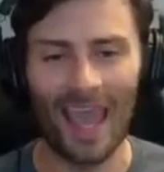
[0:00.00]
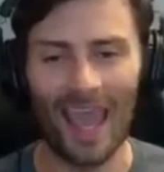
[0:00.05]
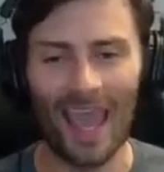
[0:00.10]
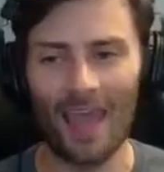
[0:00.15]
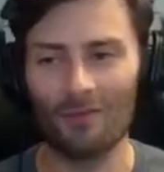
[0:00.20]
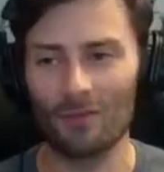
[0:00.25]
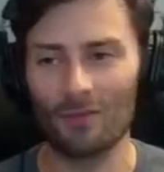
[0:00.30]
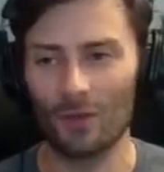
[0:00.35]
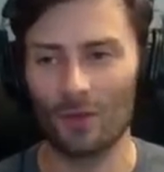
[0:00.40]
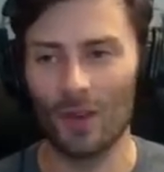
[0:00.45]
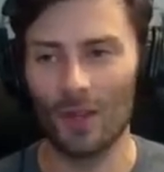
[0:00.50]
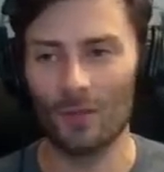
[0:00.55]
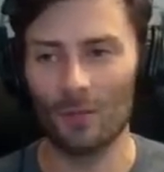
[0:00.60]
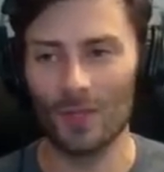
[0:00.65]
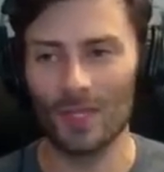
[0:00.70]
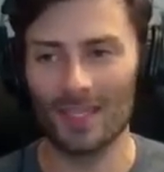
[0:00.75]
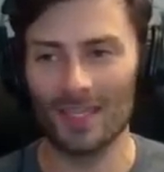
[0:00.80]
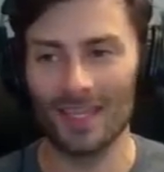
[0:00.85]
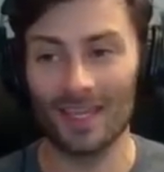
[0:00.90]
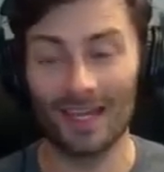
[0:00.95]
Have a great
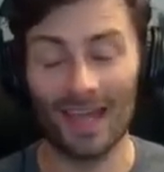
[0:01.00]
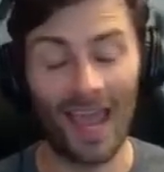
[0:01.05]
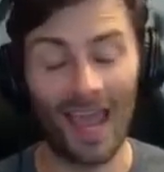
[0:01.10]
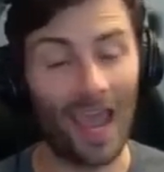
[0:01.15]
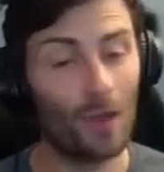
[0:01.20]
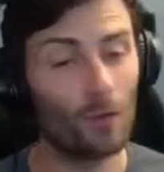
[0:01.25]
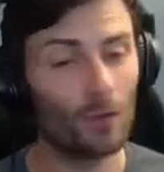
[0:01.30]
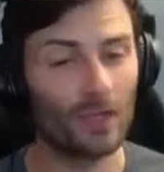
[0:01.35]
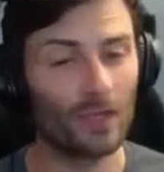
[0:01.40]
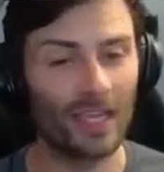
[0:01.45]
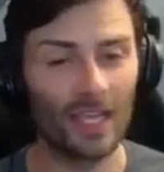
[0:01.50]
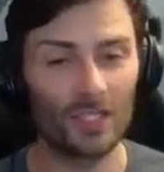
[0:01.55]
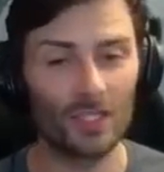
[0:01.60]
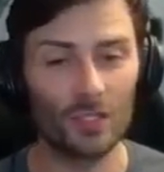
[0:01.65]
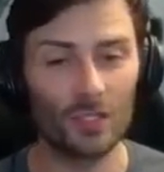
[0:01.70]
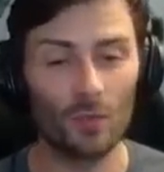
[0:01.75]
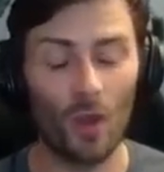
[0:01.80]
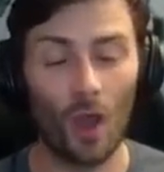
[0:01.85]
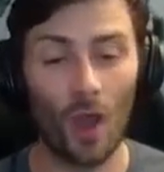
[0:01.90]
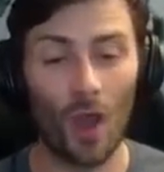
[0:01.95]
weekend. I will
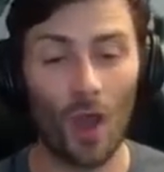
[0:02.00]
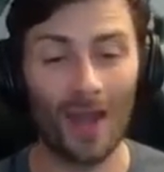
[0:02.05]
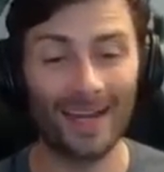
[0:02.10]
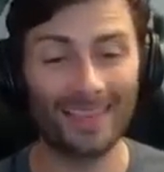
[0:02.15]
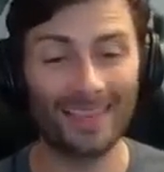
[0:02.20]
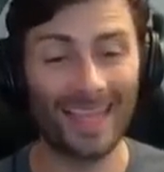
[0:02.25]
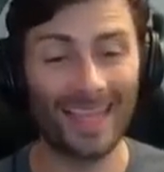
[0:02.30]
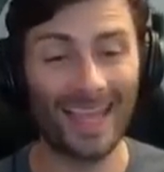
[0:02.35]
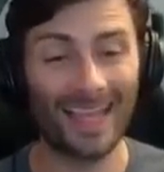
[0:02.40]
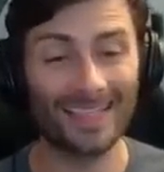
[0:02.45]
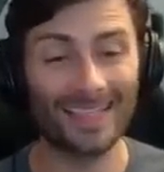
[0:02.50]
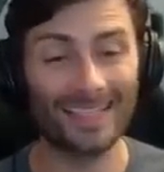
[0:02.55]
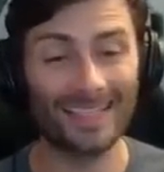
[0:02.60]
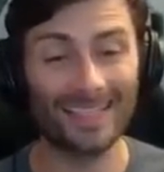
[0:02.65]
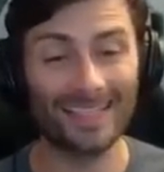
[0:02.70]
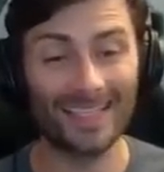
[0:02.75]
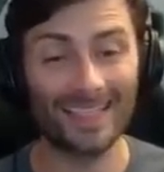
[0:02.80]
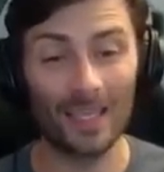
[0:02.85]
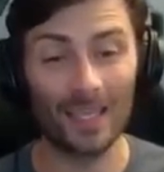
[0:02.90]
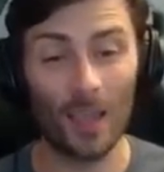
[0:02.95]
catch you on the
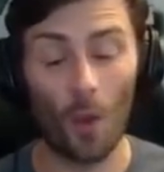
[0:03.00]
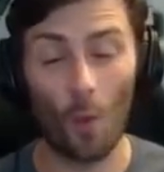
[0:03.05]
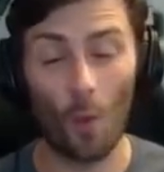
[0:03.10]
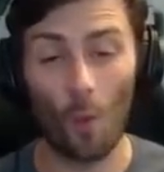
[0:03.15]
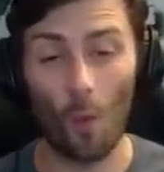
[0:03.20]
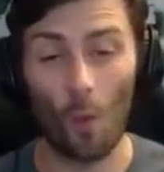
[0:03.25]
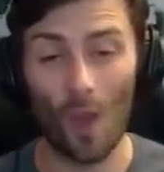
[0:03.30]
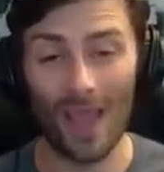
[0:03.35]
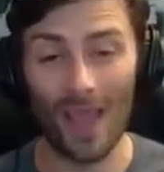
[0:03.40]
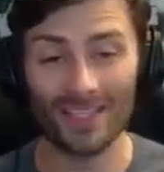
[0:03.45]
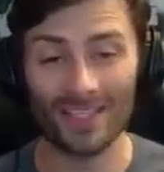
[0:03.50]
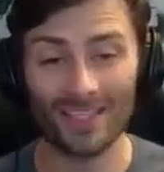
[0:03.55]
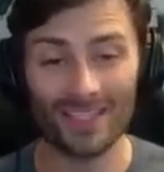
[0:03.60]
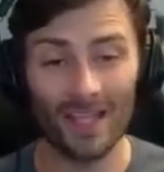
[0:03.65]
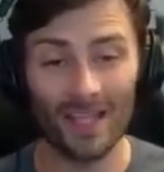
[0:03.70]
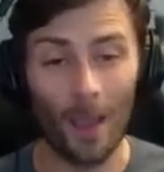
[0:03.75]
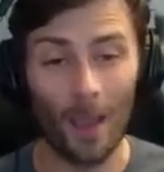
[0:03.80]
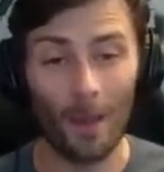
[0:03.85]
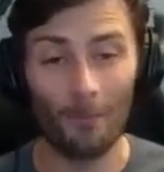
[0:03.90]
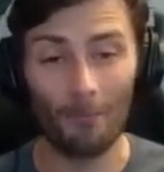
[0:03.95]
SEC
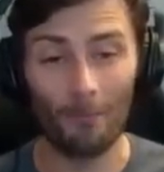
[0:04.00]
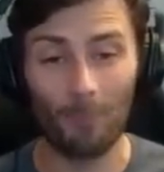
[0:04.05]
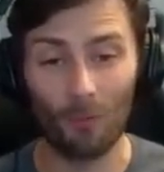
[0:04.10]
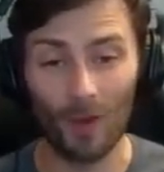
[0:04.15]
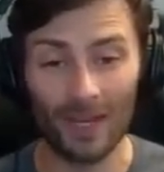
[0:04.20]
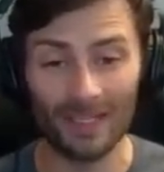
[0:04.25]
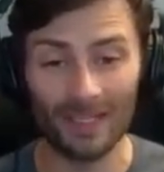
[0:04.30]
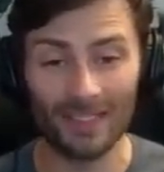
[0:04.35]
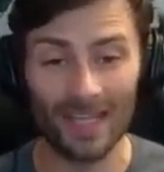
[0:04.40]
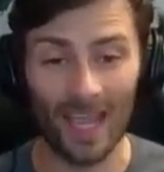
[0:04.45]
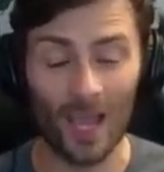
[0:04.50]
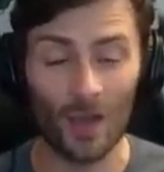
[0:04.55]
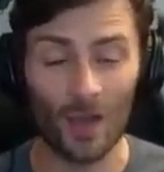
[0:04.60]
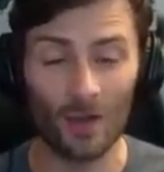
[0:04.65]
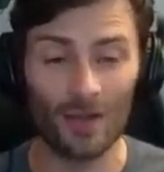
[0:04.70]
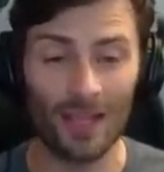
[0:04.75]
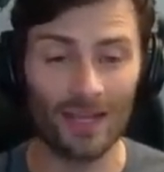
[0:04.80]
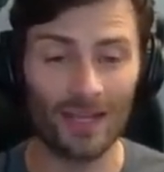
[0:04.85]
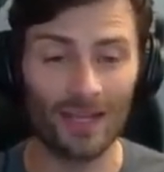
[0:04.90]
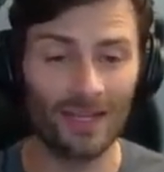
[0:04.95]
West
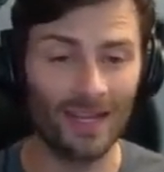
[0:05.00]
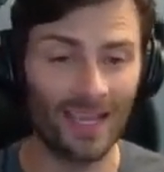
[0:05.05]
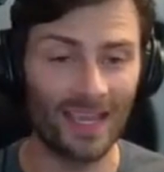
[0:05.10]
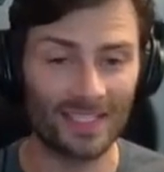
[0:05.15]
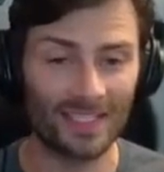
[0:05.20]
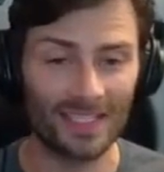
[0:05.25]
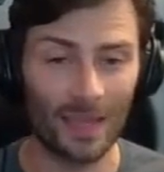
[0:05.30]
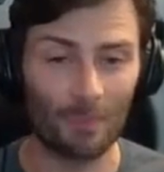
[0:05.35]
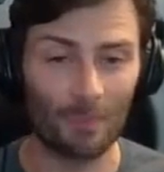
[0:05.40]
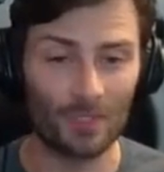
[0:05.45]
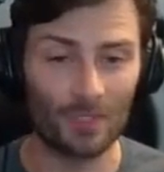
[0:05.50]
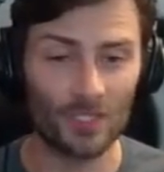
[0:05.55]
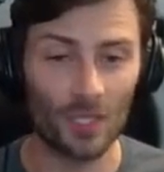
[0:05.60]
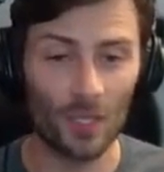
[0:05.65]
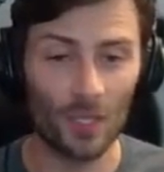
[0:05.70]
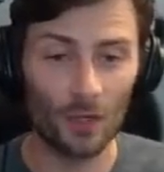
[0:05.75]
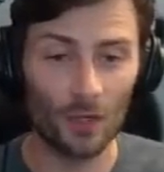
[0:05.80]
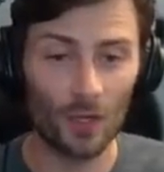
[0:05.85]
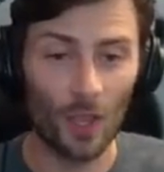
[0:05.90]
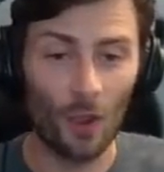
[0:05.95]
breakdown next
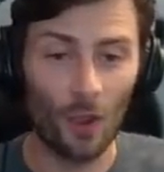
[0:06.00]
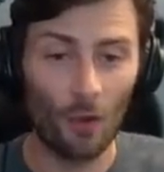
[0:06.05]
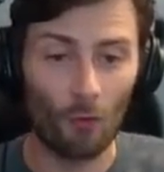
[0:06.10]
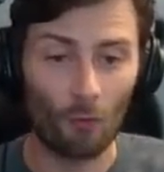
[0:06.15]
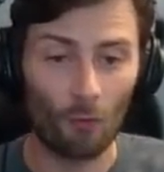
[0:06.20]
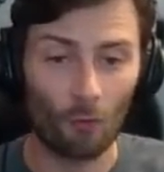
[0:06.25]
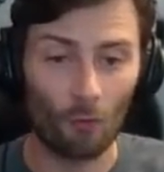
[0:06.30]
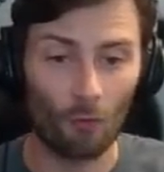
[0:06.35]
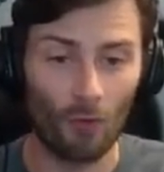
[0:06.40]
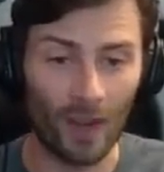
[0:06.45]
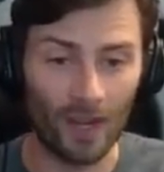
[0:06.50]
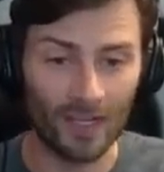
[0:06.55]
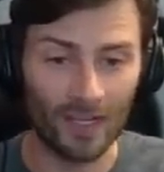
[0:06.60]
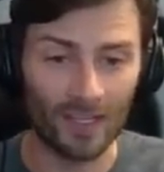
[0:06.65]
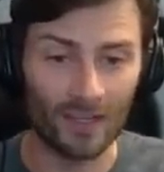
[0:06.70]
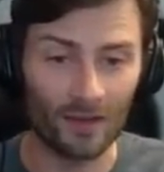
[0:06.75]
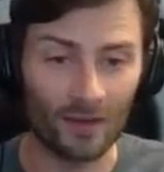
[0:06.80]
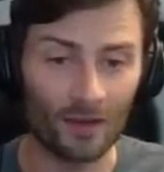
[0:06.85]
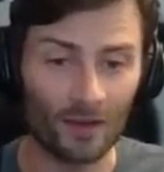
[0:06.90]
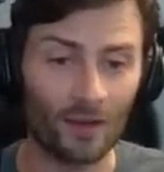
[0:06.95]
episode right
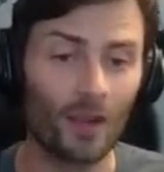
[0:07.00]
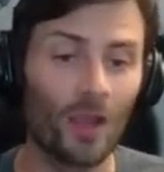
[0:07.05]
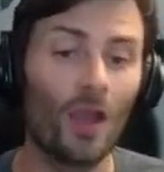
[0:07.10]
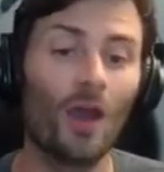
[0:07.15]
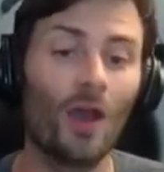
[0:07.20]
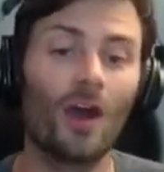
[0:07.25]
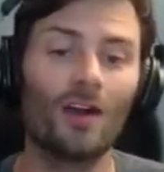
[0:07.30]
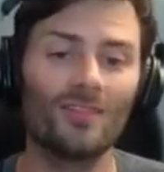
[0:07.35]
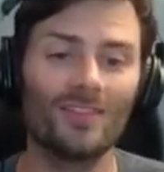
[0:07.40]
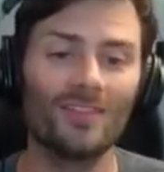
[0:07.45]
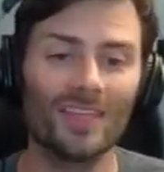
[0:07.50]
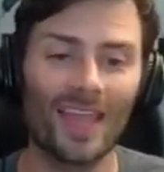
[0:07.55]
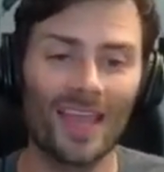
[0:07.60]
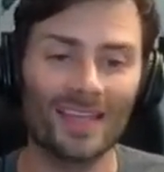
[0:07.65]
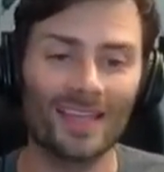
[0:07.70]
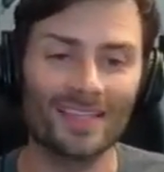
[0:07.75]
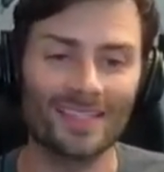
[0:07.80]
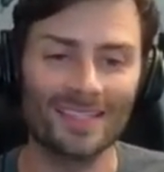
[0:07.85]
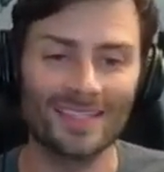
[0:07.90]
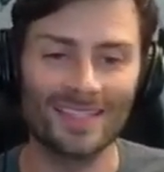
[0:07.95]
here on the
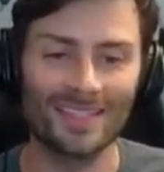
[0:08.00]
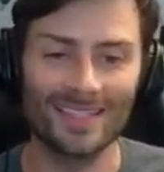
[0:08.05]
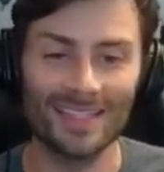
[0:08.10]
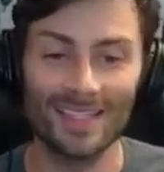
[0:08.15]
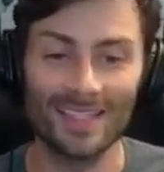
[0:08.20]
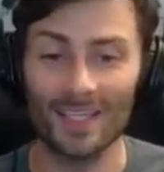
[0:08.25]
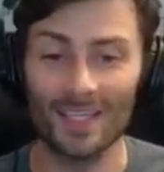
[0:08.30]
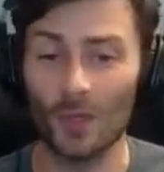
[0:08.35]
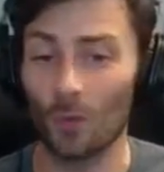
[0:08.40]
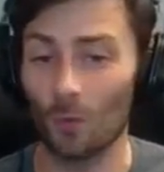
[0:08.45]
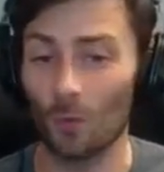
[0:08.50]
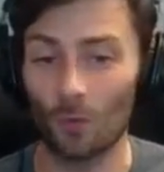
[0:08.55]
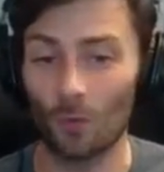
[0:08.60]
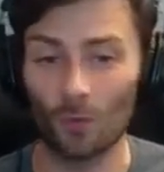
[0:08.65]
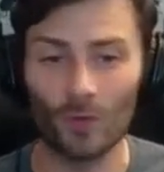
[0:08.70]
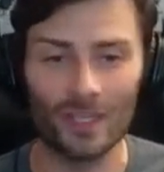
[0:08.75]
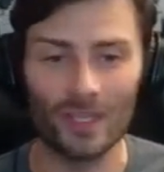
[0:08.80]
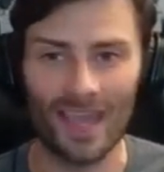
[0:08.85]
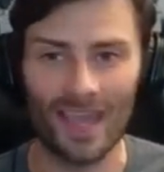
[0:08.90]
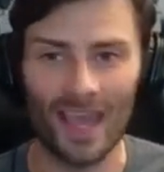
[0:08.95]
SEC
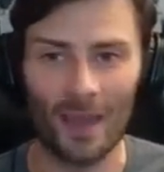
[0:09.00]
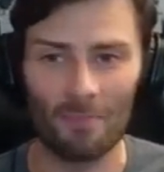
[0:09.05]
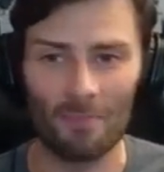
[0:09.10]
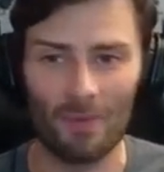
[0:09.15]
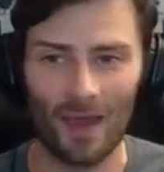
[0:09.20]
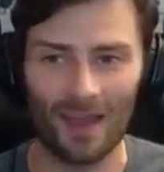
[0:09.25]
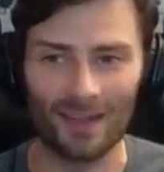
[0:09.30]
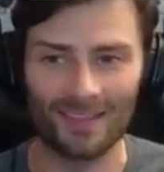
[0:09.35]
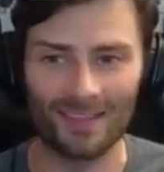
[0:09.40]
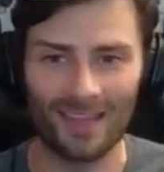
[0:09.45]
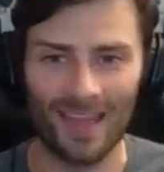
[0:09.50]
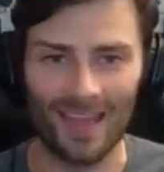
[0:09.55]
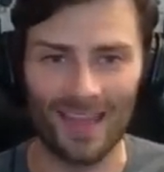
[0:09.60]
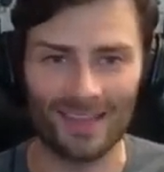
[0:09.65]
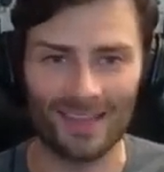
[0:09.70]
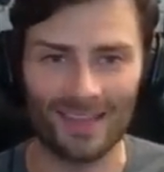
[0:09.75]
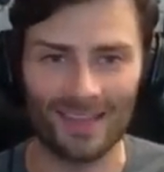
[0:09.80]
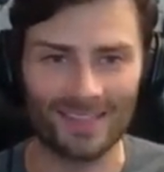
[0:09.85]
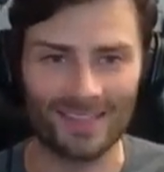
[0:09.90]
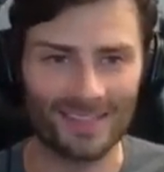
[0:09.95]
Recap
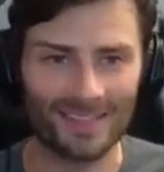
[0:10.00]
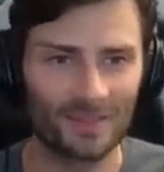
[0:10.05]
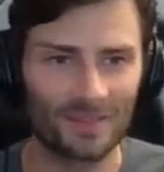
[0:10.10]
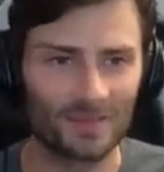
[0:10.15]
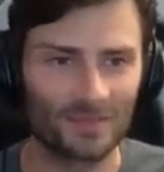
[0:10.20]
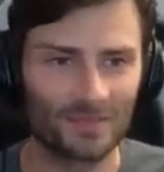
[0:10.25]
Podcast.